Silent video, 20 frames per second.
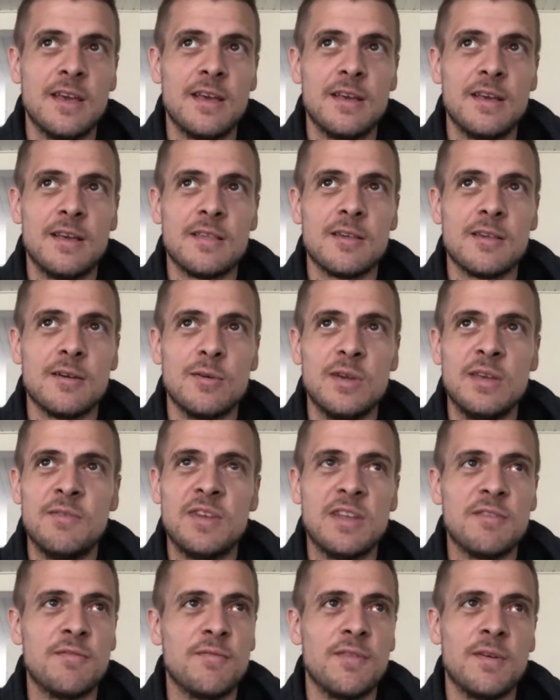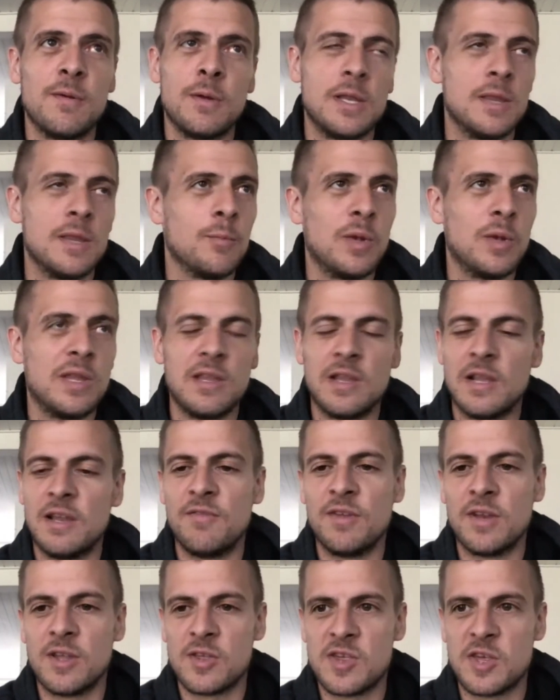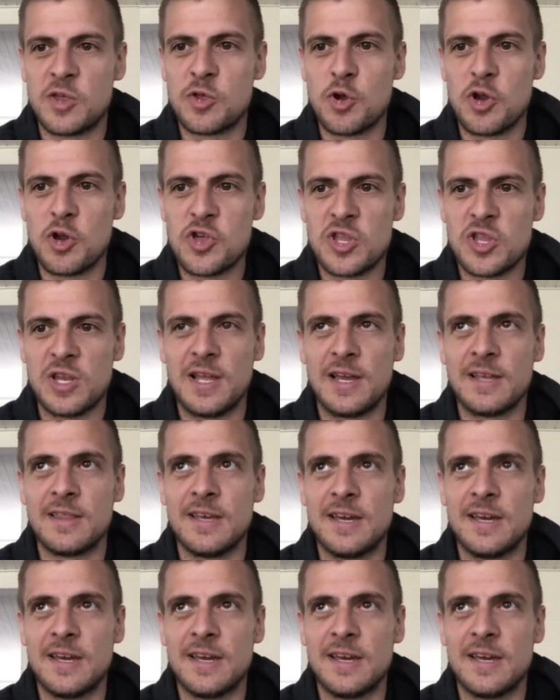So even if when they live in a situation like that,